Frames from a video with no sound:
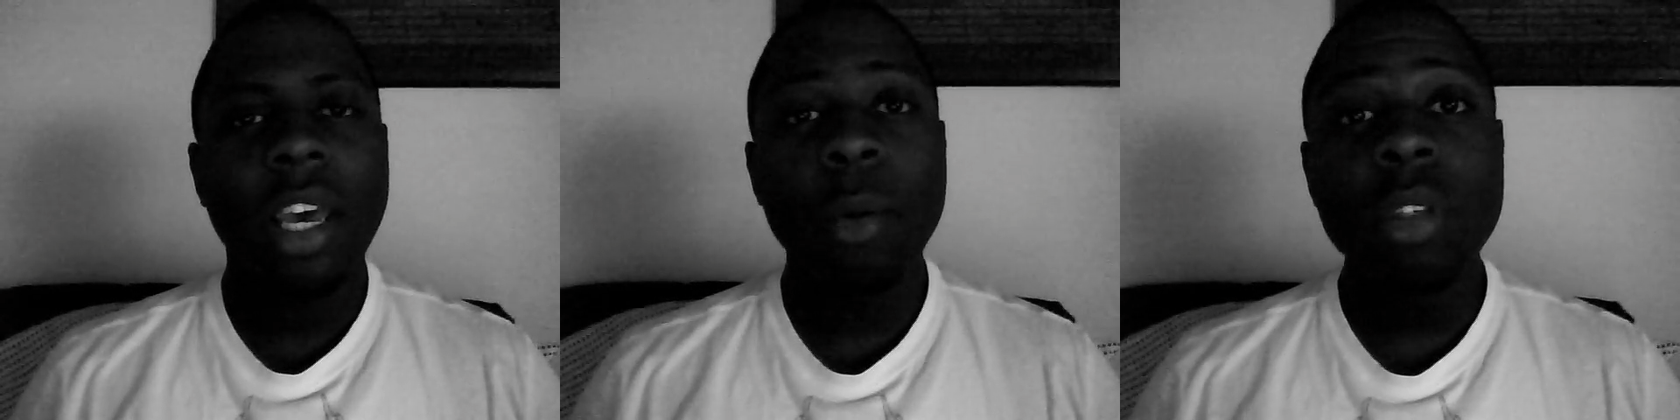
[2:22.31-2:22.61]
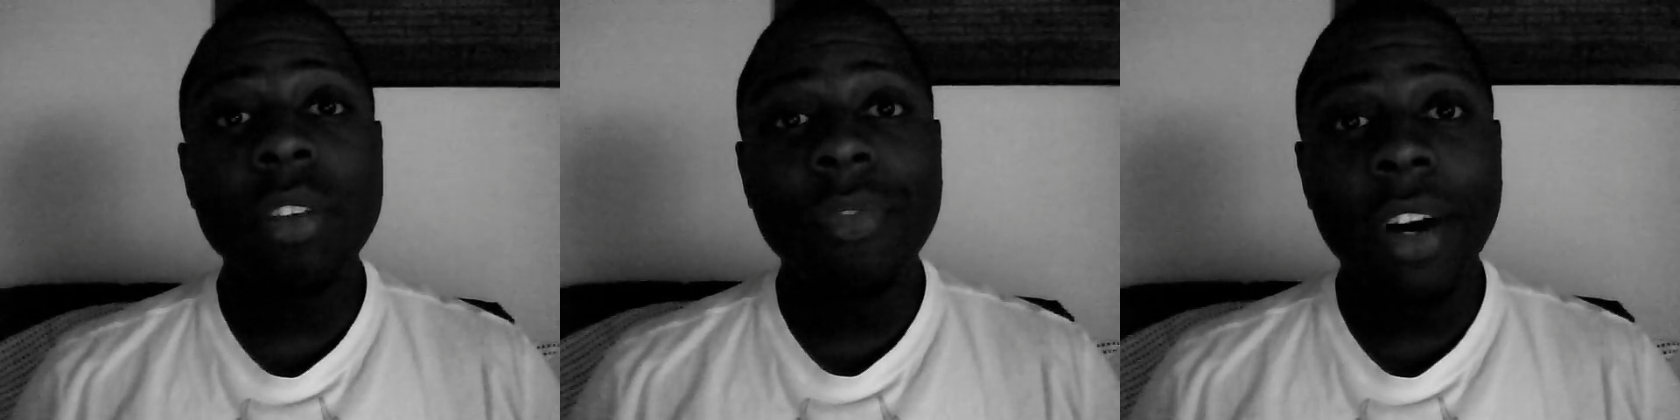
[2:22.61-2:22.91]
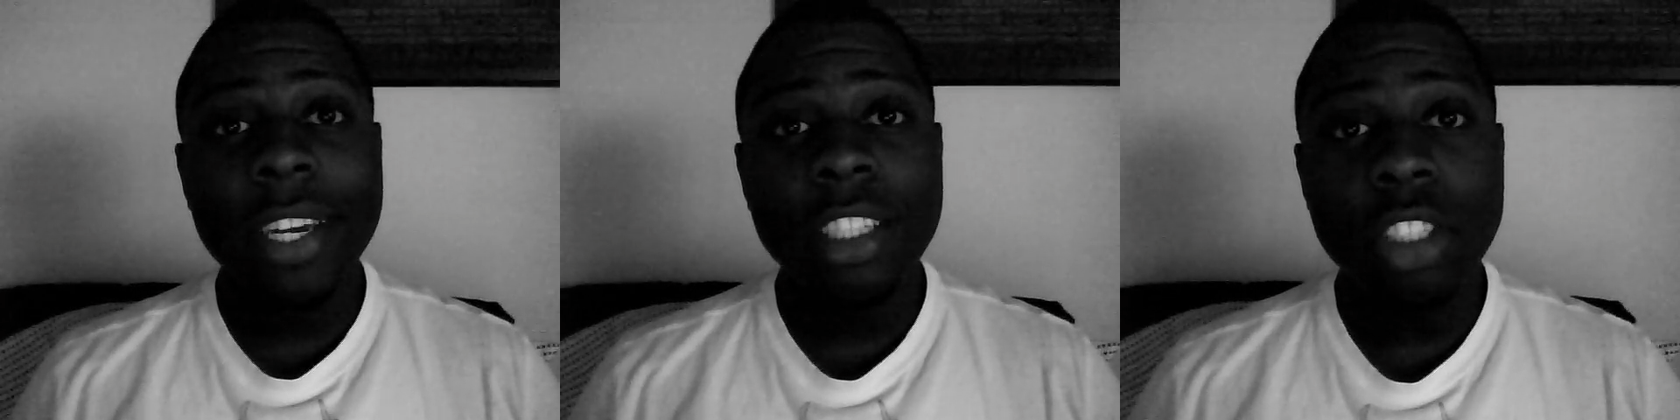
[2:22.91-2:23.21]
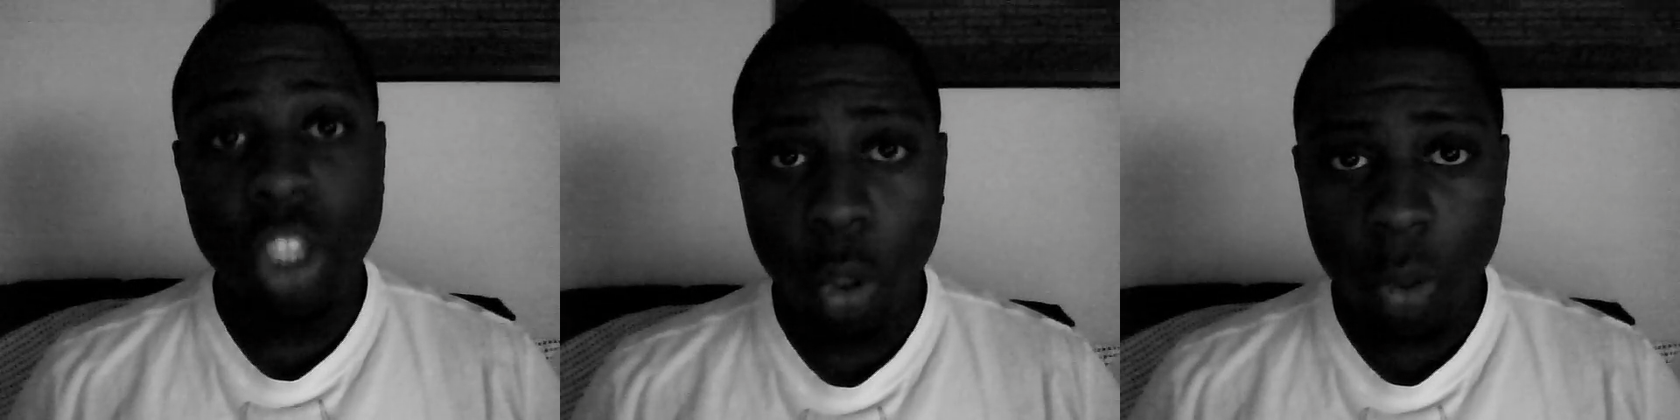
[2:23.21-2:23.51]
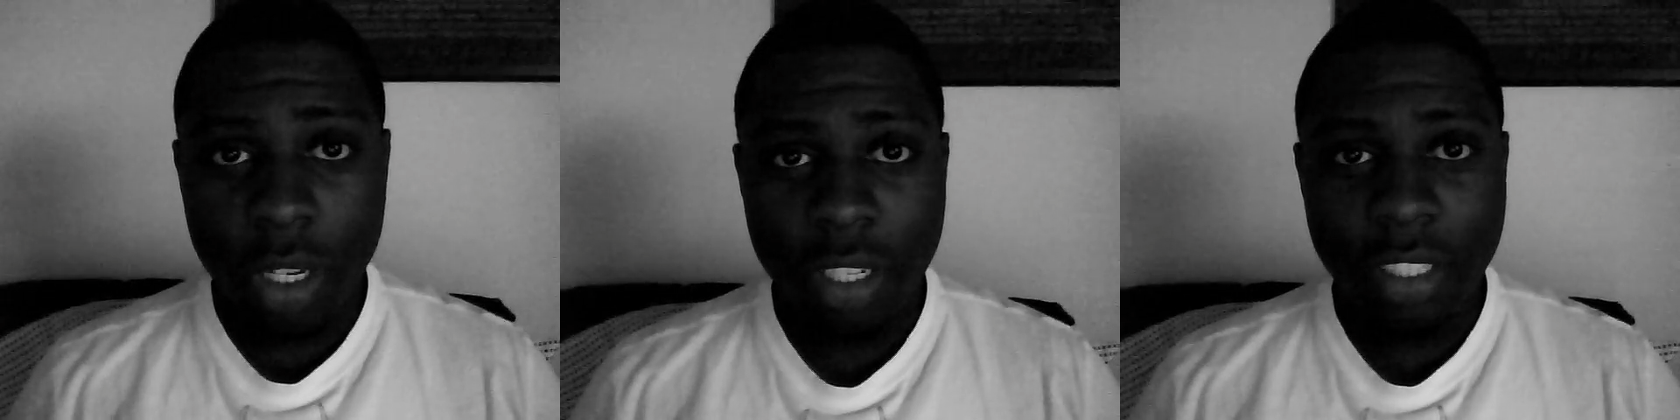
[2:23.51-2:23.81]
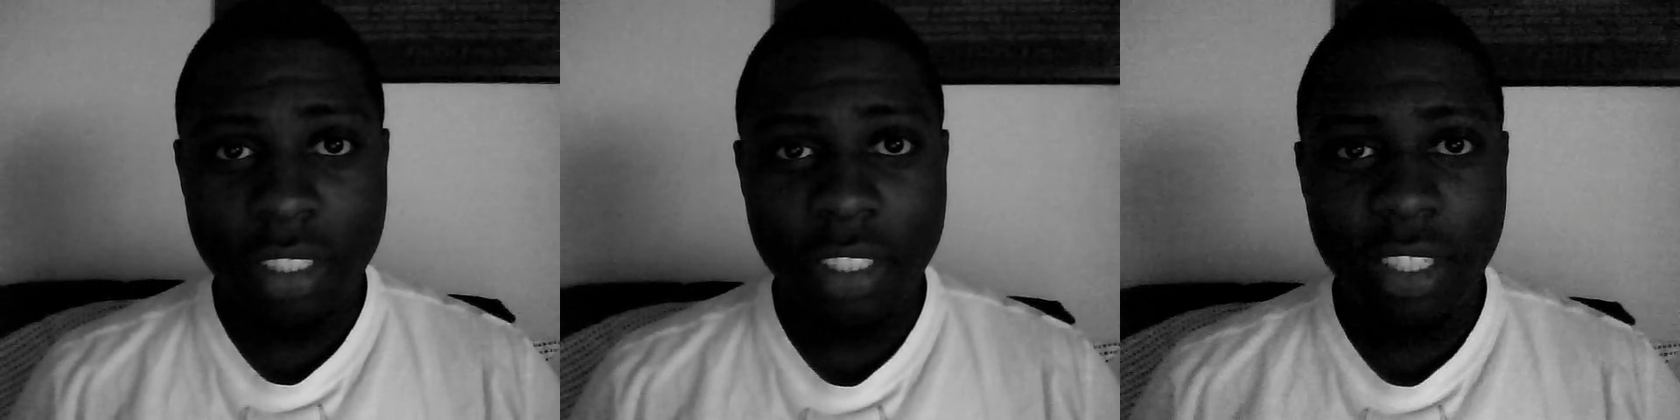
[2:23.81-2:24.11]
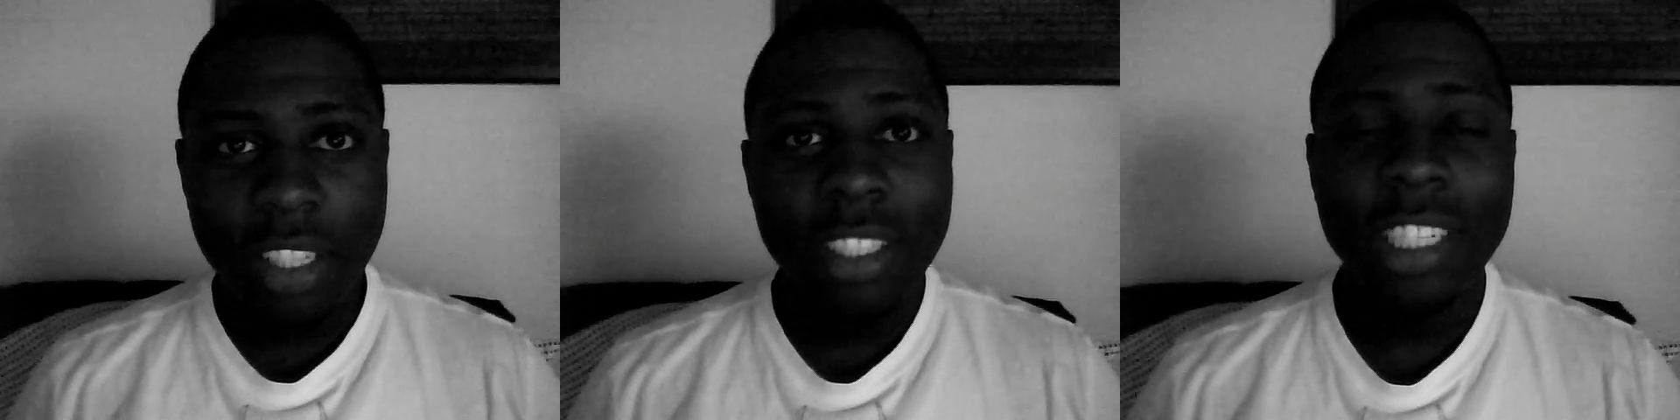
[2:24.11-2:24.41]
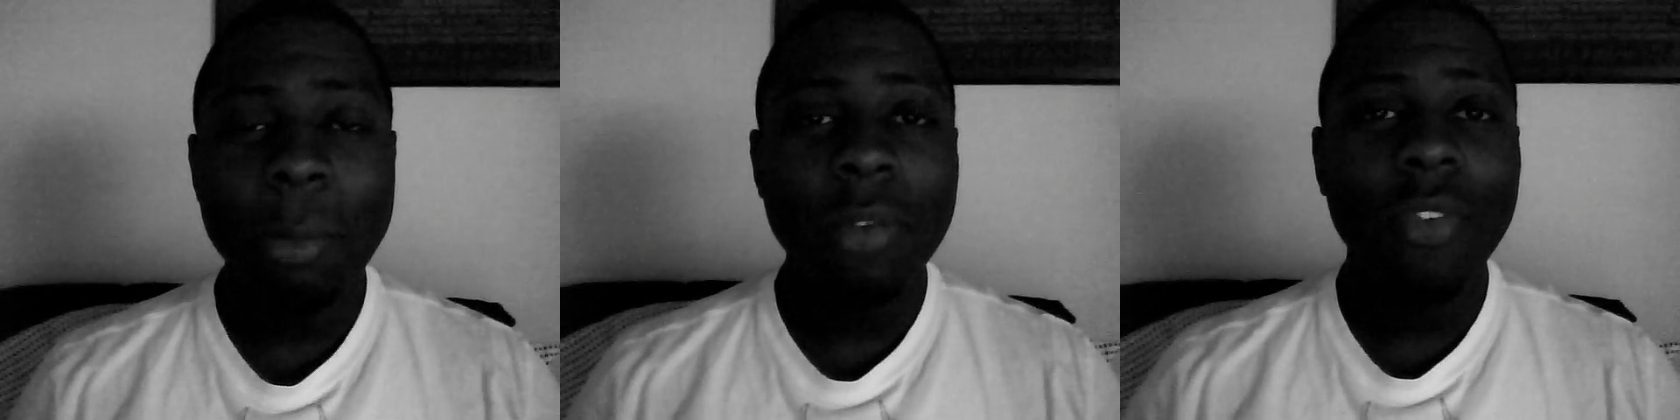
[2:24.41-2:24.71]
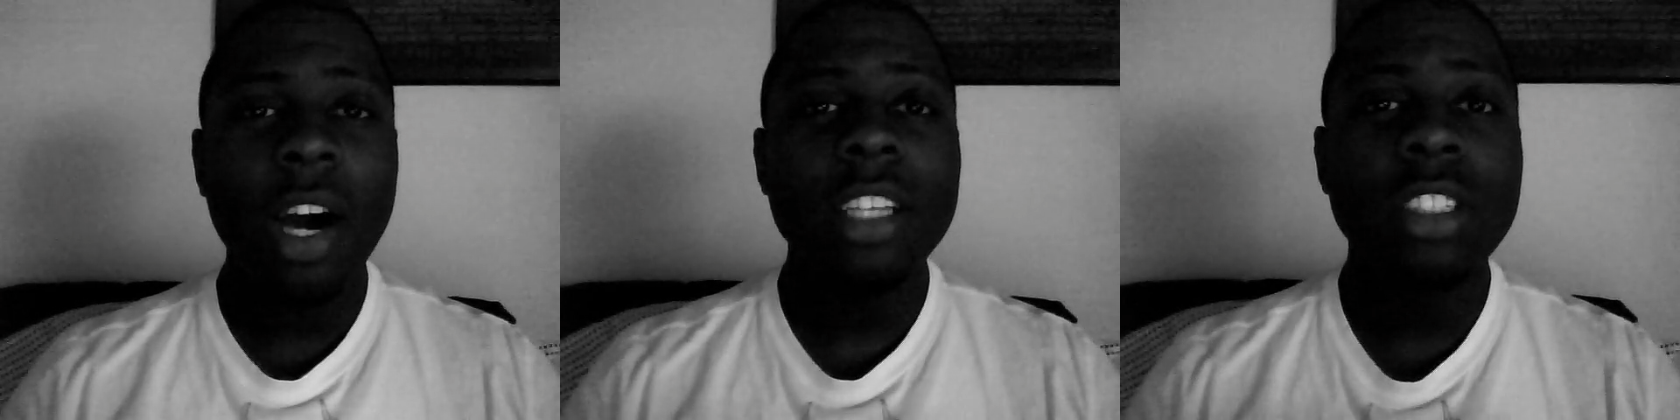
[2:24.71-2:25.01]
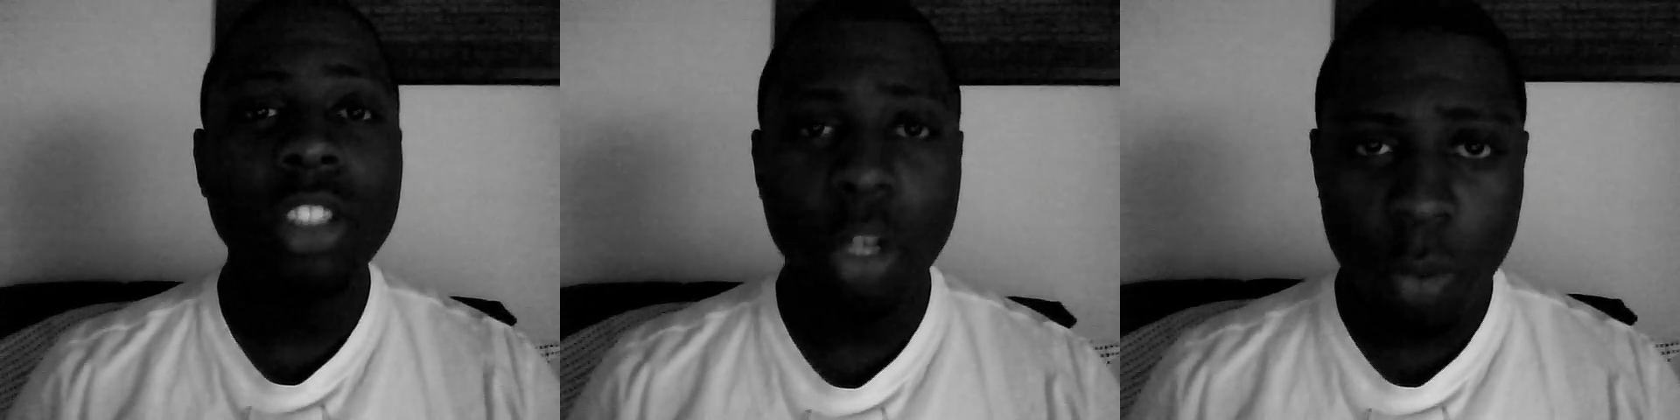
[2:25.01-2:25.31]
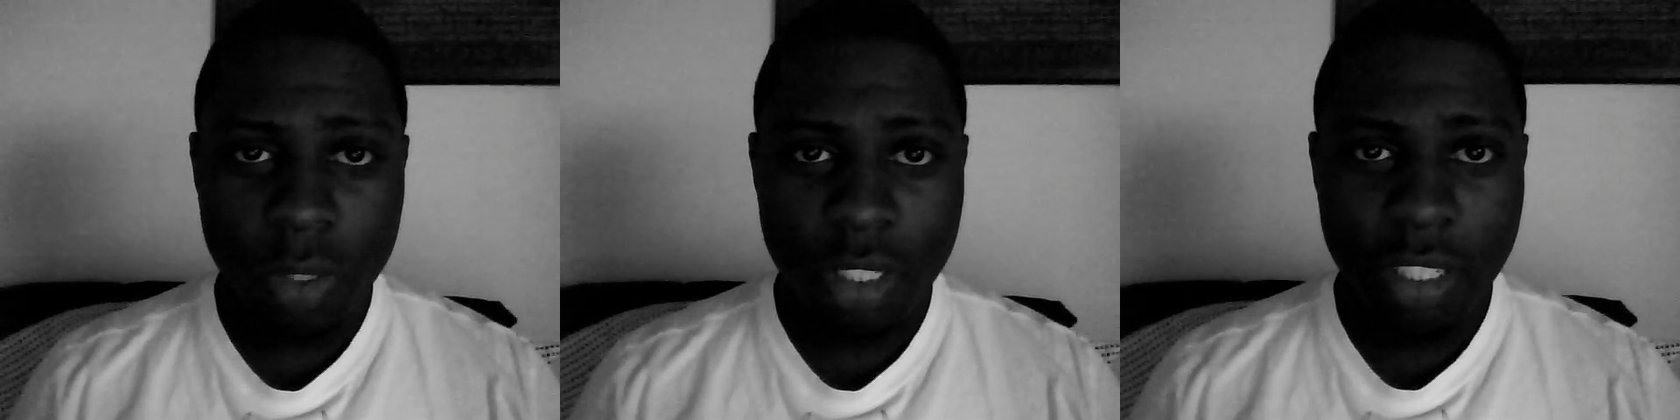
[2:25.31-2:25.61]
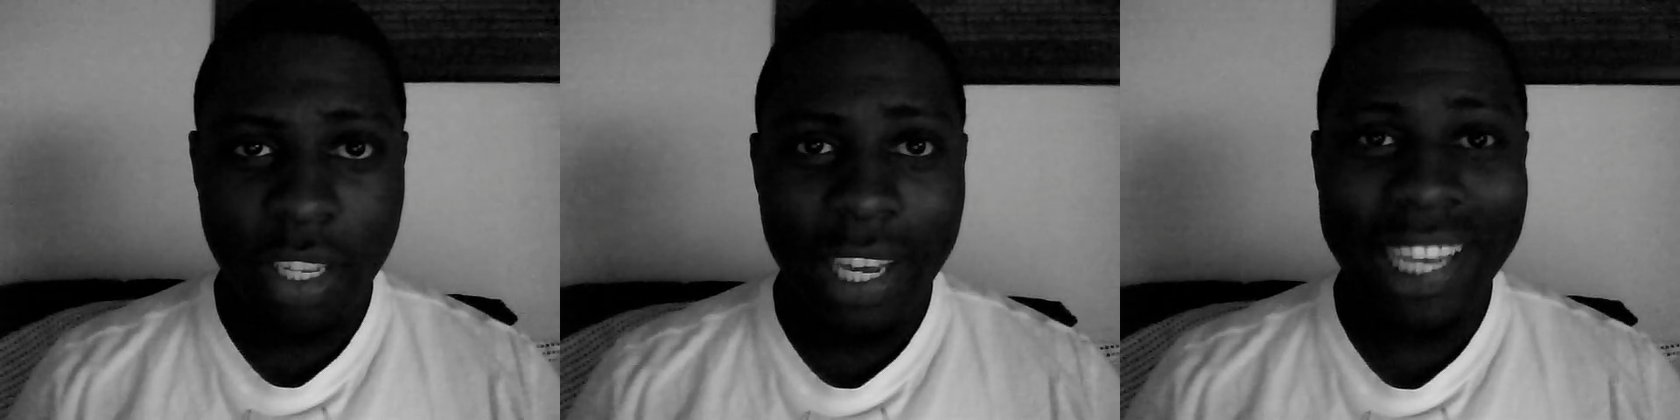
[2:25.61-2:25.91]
It was a fucking joke. Jamie Foxx jokes.